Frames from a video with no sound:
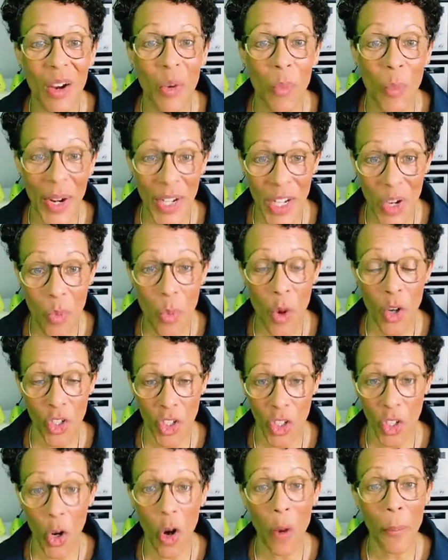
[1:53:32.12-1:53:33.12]
When you're
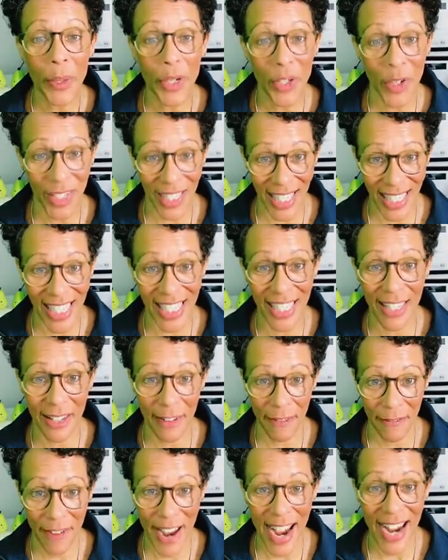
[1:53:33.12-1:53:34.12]
washing up, you could listen to
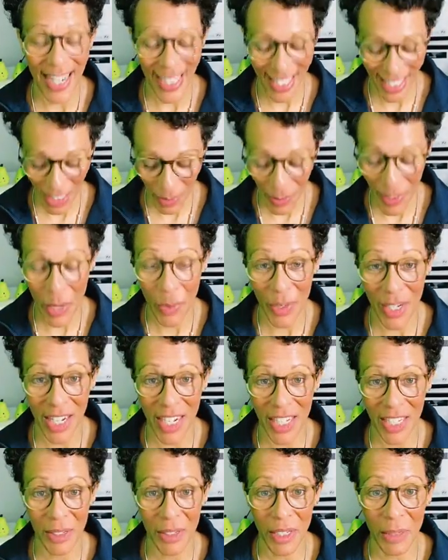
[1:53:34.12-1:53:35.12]
the facts. That's when you
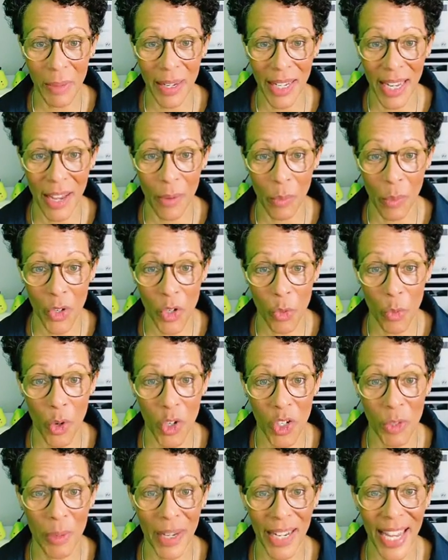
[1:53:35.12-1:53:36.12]
listen to
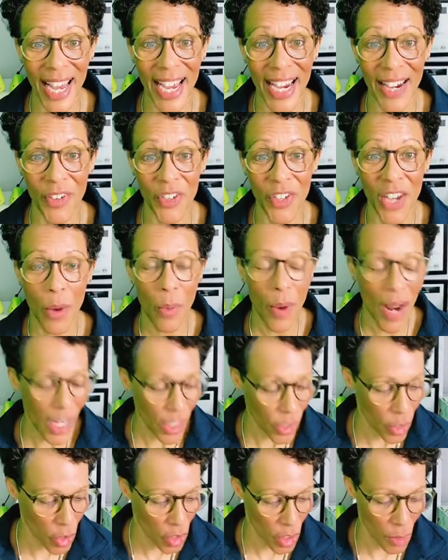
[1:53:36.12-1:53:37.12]
watch my lives. Yeah, what
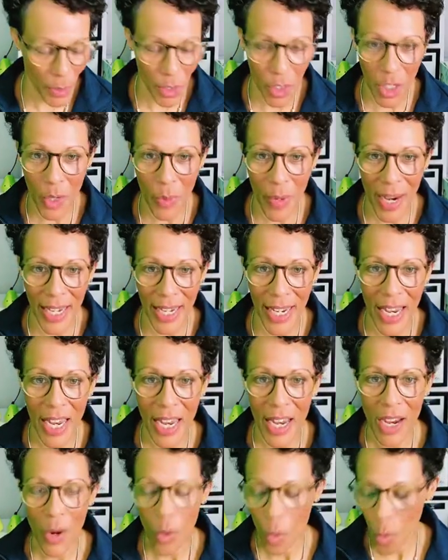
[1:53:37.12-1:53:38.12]
else could you be doing
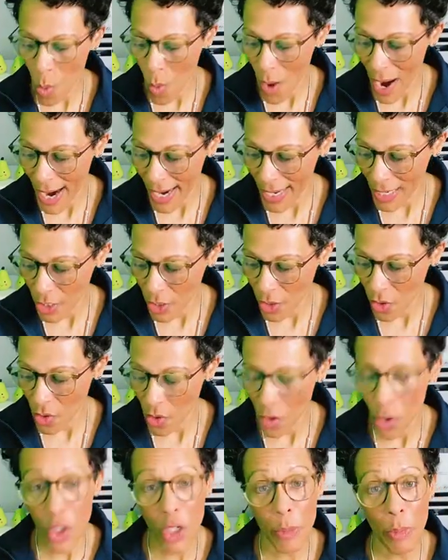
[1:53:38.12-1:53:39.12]
while
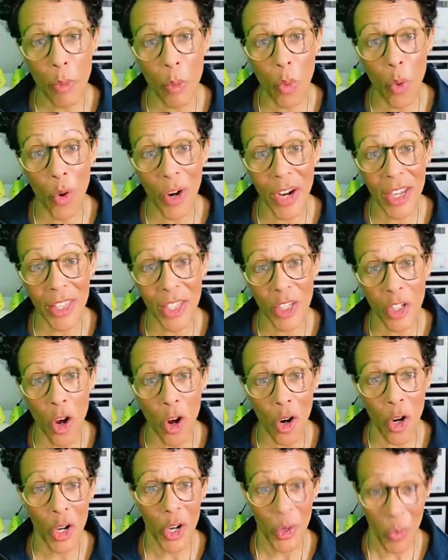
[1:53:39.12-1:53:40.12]
you're, could you be walking the
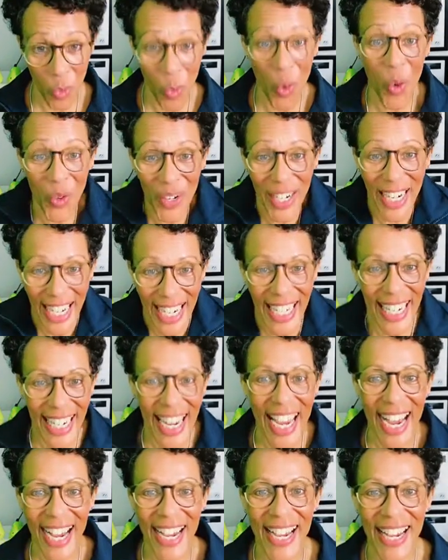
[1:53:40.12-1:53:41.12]
dog? Walking,
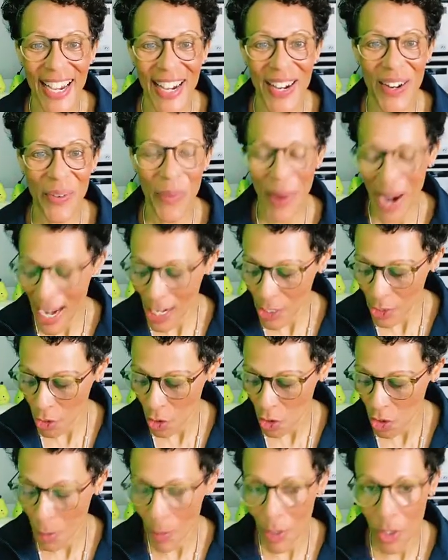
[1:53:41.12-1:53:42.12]
yeah. What else
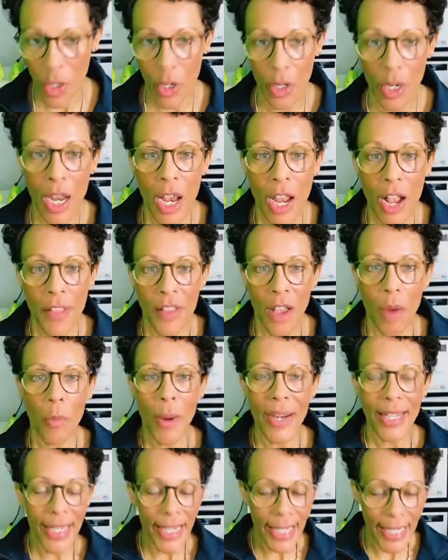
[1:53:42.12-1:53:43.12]
could you be doing? And
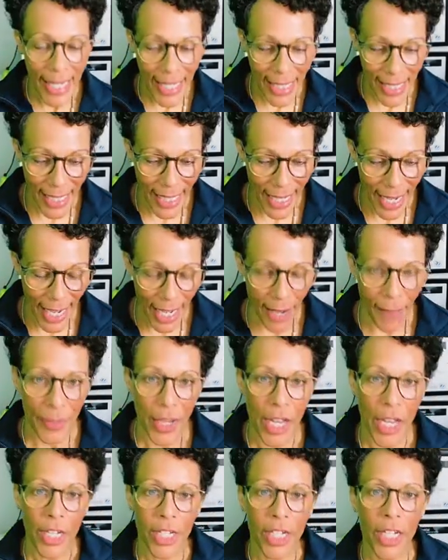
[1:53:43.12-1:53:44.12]
when you're listening,
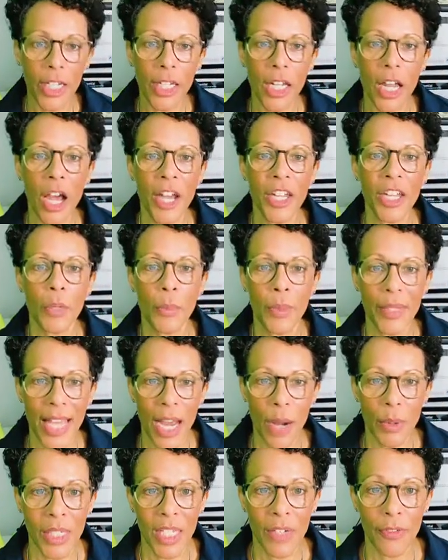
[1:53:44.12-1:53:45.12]
you're learning
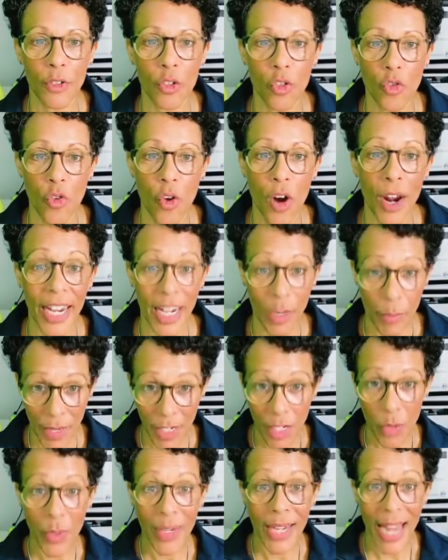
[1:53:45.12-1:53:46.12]
without even trying.
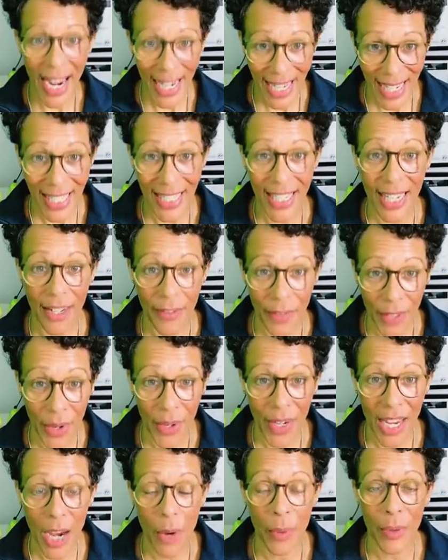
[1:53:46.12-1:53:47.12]
When you're relaxing,
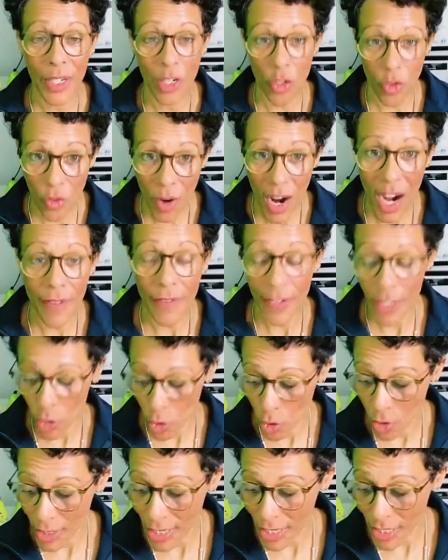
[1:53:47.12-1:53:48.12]
okay, when you're driving, you
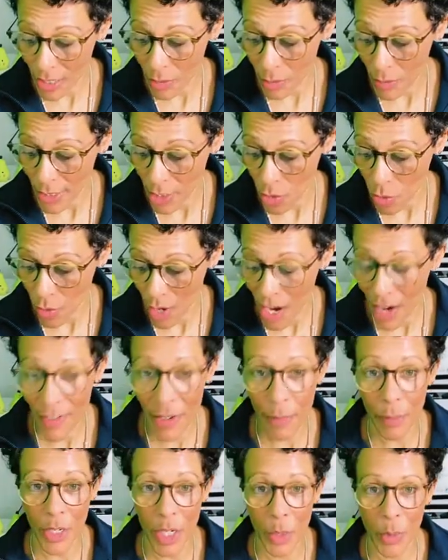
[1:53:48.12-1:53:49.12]
could listen when you're
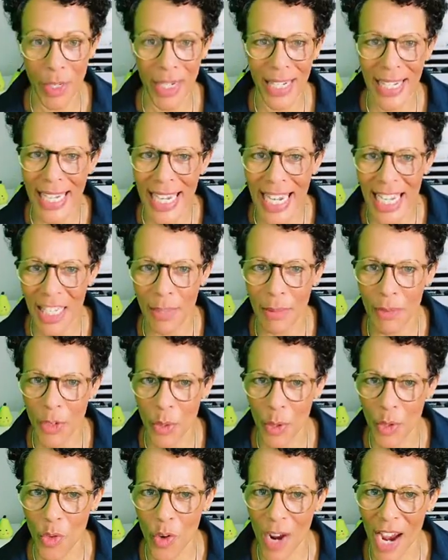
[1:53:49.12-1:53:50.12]
driving, but you wouldn't need them if
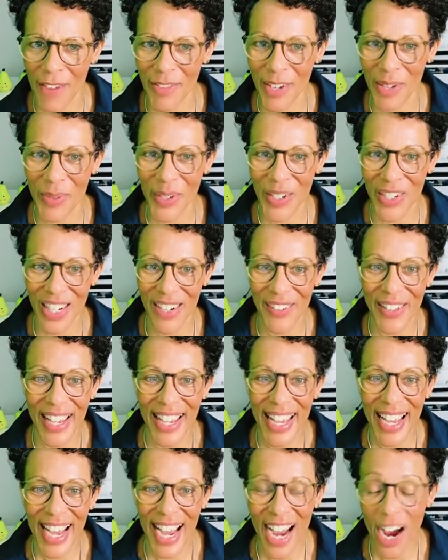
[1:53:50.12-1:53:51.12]
you were driving, would you?
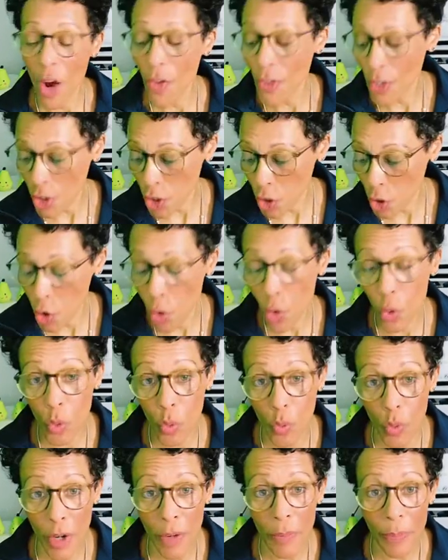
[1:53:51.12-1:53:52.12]
On the
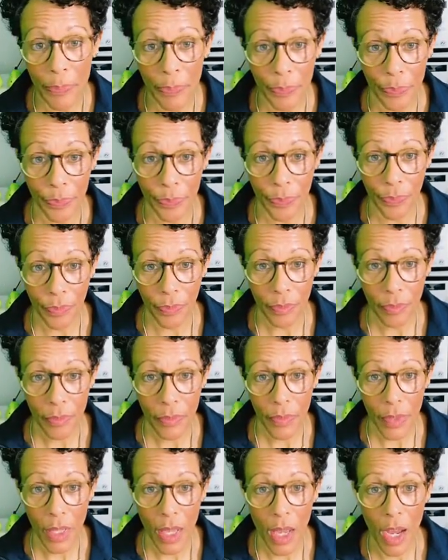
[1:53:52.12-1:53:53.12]
school run,
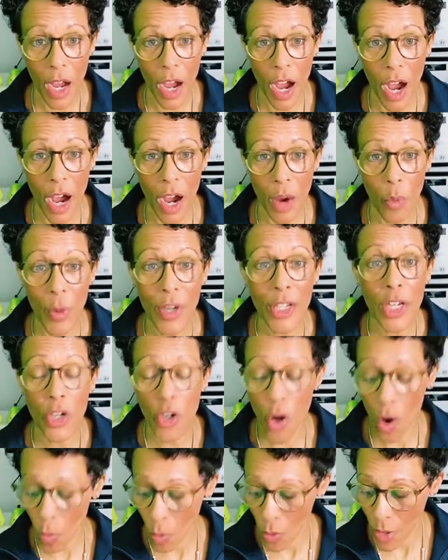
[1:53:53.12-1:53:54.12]
when you're
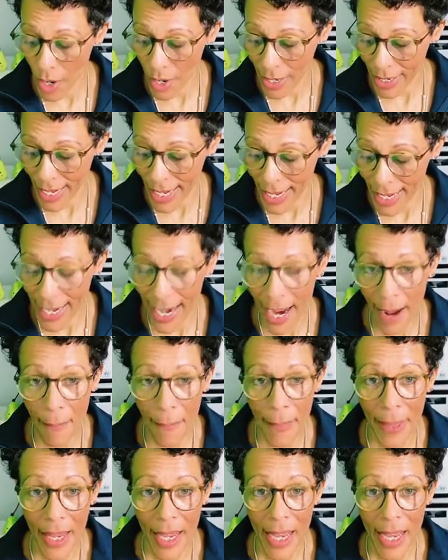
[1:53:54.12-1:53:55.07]
not working, yeah.